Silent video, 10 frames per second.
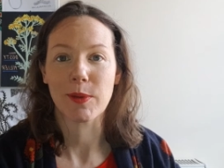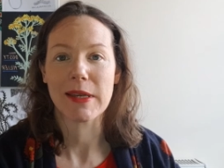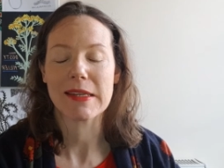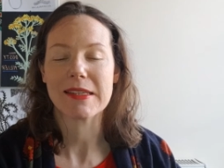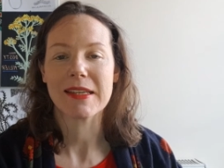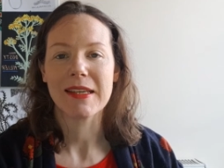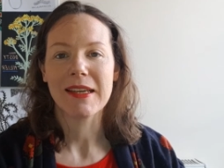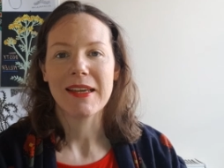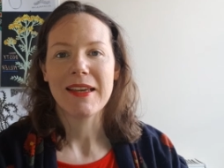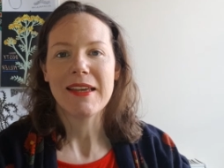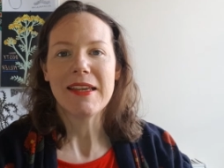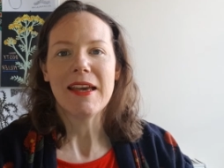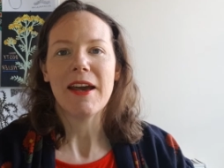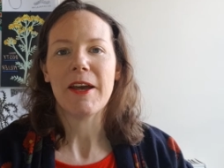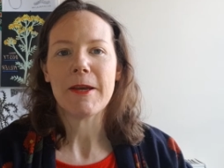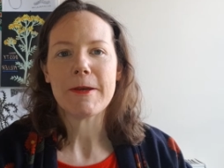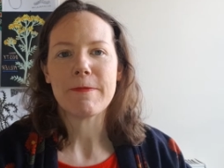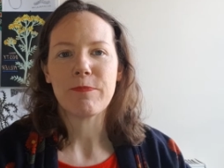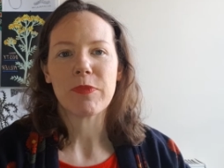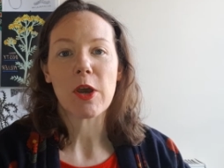it.
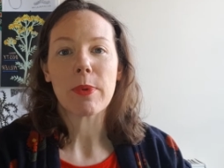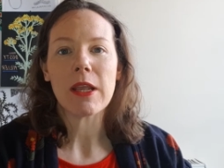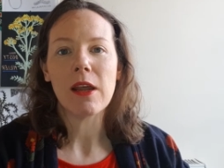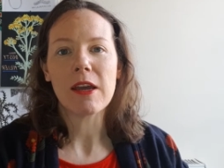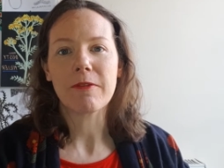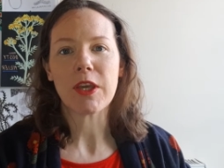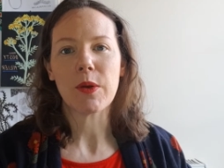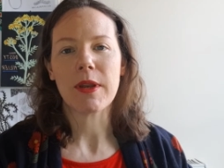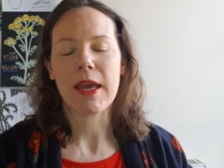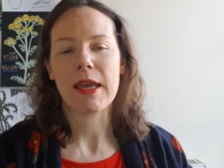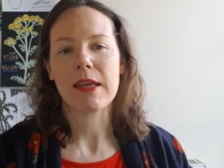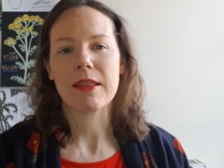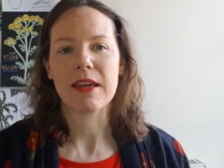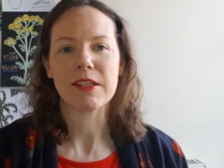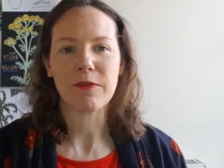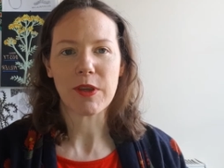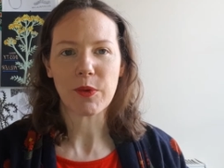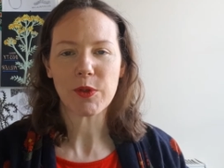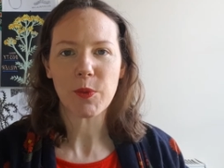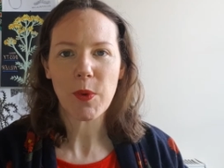Um, there'll be a live Q&A at the end of
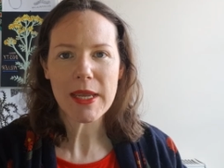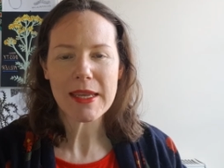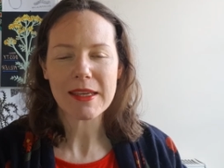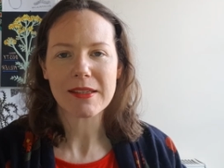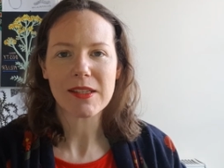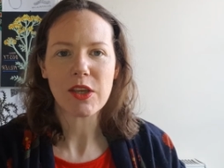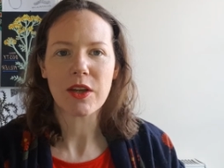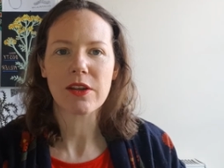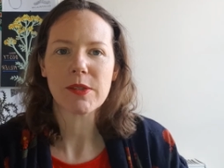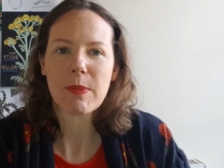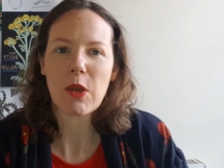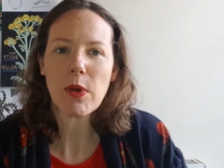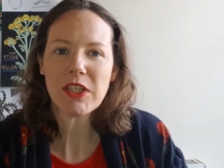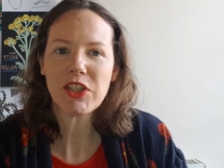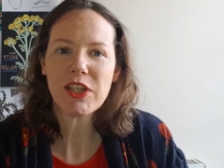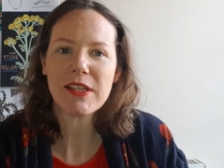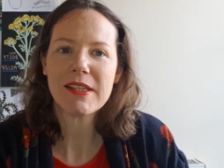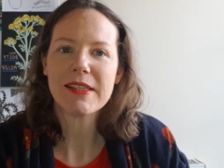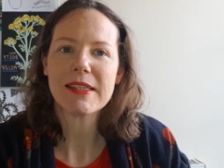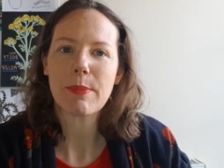each week, so you can ask me
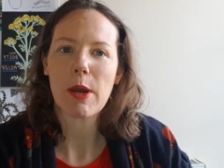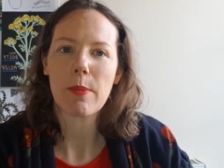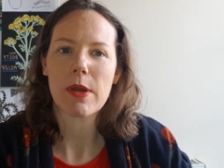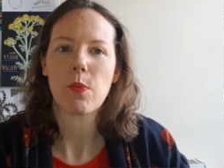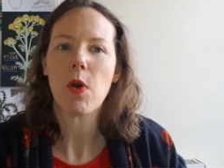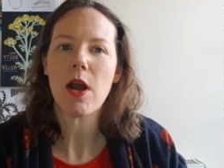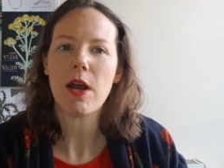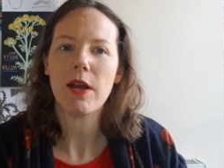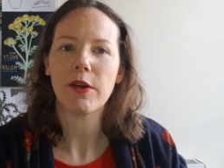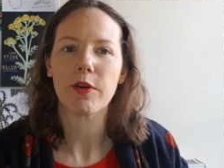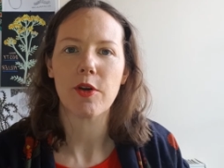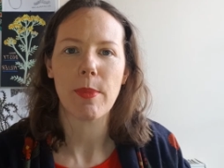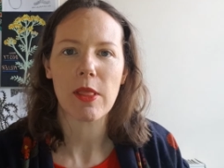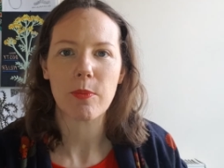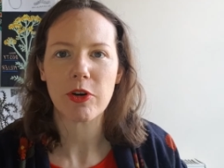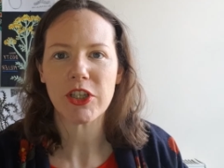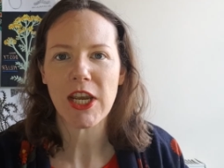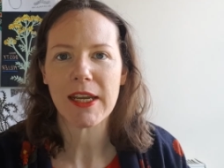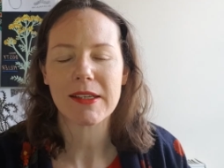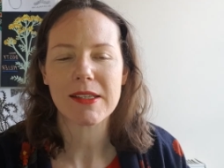questions about my work or about the
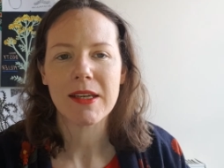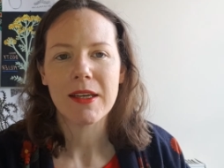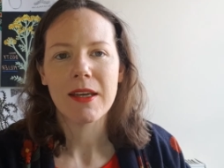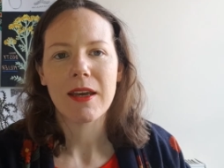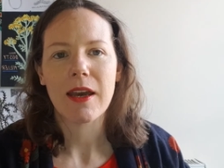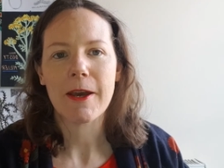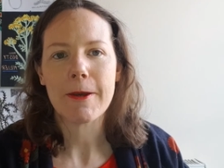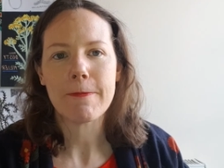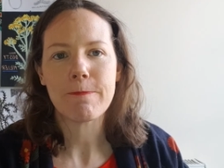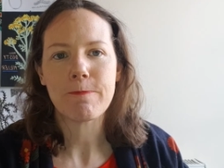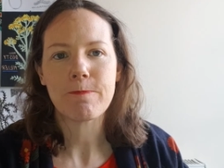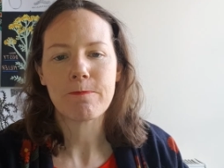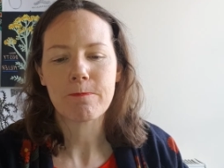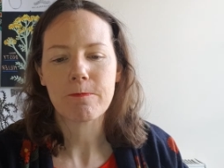project. Um,